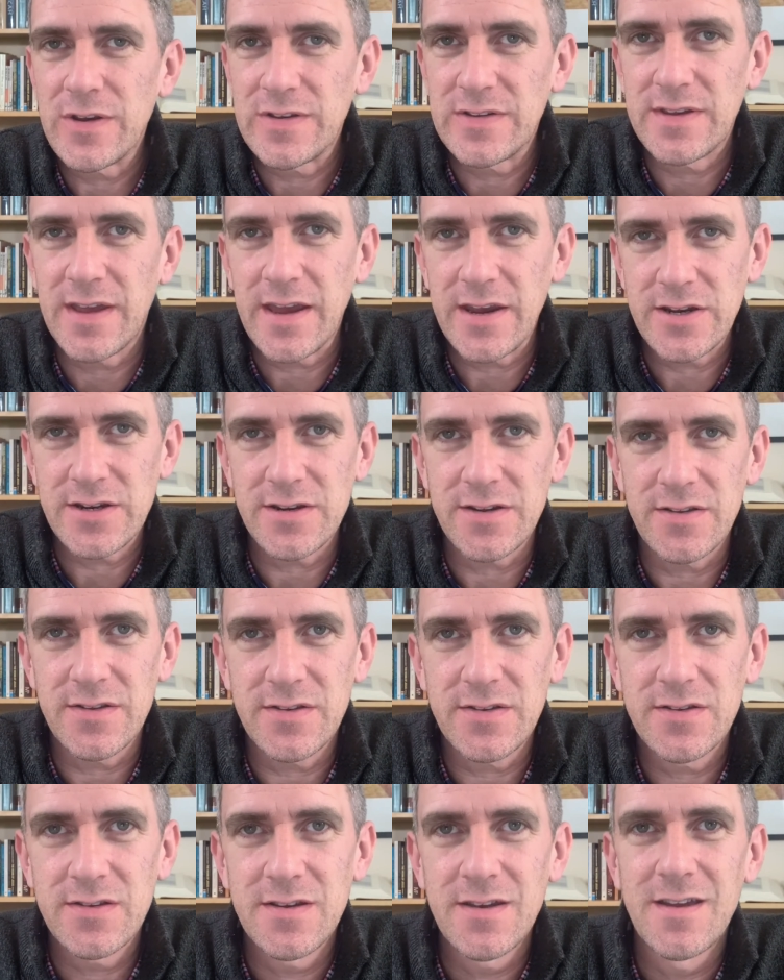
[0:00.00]

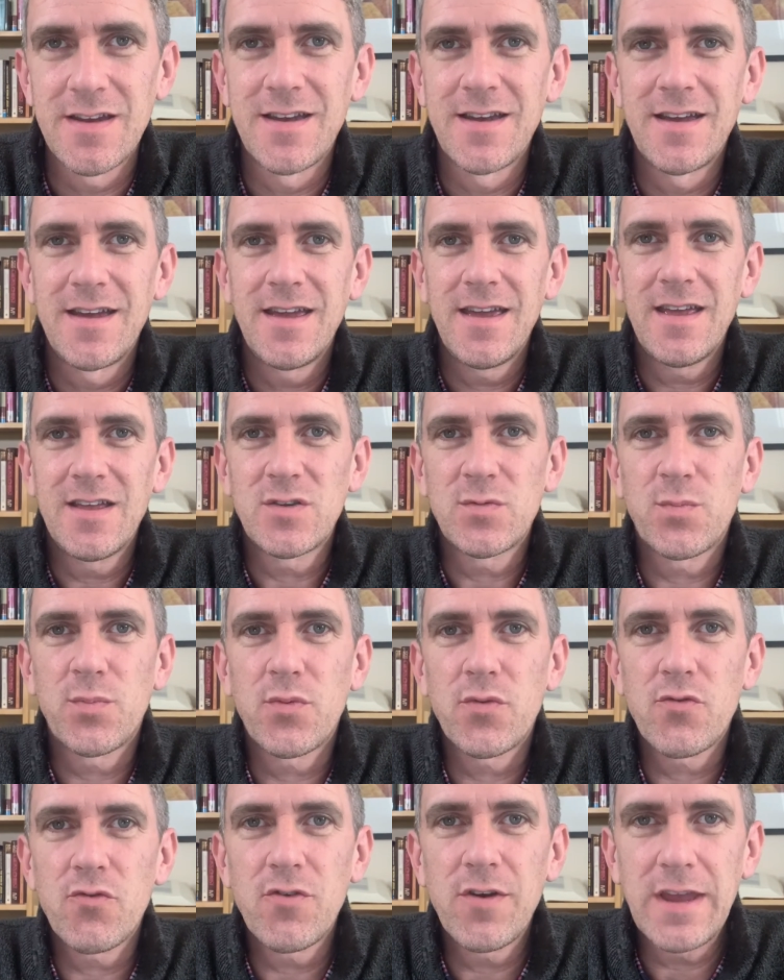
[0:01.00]
sections it's
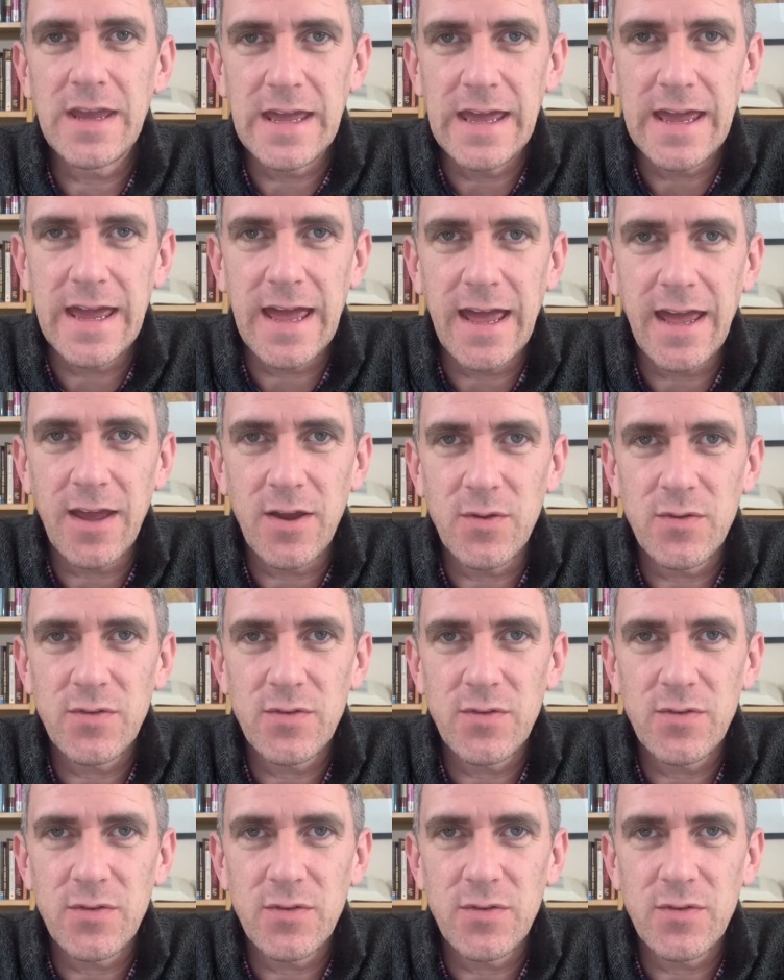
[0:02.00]
bringing out